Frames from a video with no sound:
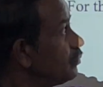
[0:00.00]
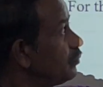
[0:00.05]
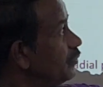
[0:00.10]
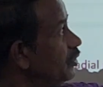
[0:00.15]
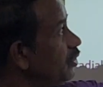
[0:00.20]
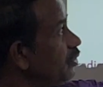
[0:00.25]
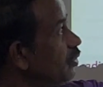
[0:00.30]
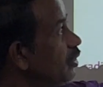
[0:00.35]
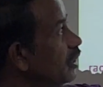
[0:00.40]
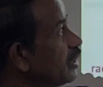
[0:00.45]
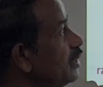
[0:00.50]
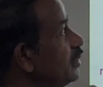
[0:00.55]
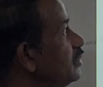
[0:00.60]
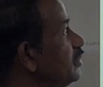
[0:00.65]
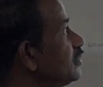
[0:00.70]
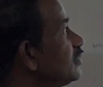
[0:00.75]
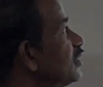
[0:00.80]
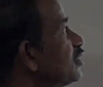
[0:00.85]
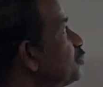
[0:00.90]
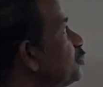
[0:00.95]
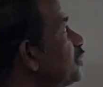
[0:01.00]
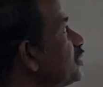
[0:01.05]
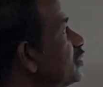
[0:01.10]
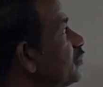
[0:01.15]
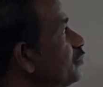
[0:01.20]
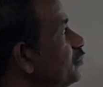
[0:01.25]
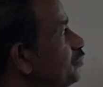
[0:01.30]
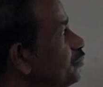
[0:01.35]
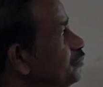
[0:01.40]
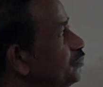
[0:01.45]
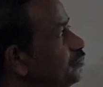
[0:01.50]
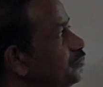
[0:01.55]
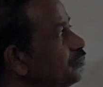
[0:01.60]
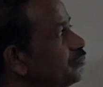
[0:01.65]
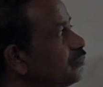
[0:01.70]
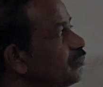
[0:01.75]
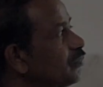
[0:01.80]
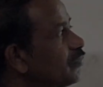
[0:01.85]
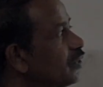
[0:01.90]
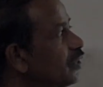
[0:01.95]
We know already this expression.
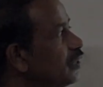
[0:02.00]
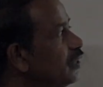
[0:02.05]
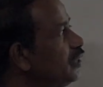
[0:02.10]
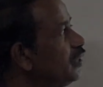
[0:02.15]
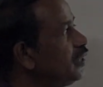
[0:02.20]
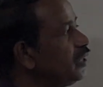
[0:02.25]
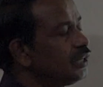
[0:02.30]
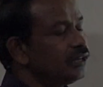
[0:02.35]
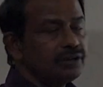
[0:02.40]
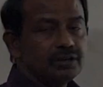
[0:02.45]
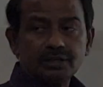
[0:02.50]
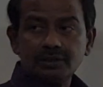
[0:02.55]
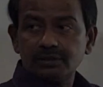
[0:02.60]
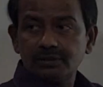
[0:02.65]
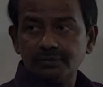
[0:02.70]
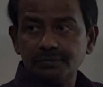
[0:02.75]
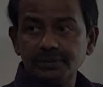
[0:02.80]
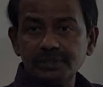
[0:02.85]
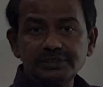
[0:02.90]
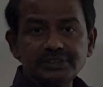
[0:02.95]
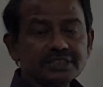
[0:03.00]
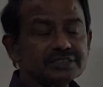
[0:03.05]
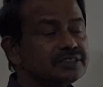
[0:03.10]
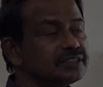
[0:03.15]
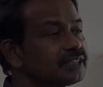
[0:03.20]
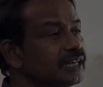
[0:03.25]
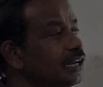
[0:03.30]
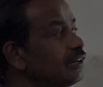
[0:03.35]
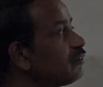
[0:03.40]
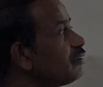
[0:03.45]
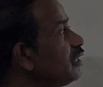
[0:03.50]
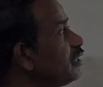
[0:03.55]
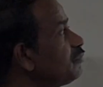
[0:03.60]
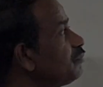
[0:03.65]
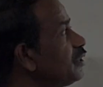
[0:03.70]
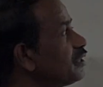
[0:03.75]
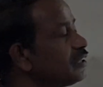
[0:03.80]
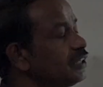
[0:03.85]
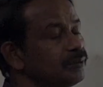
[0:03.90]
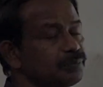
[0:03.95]
We'll just
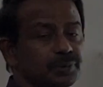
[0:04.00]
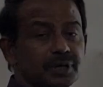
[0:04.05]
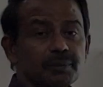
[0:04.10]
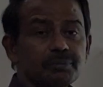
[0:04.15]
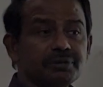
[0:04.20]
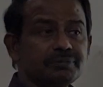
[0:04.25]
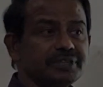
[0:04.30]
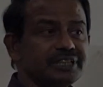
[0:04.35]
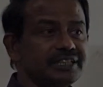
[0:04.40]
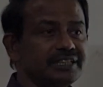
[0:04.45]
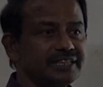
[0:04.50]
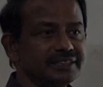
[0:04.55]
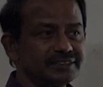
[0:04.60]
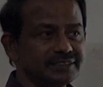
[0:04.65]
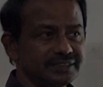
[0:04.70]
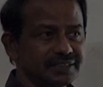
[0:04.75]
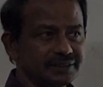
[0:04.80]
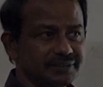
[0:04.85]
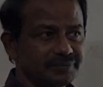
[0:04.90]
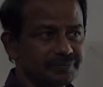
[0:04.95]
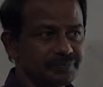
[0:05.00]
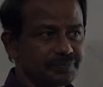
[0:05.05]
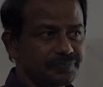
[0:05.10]
calculate for the probability density.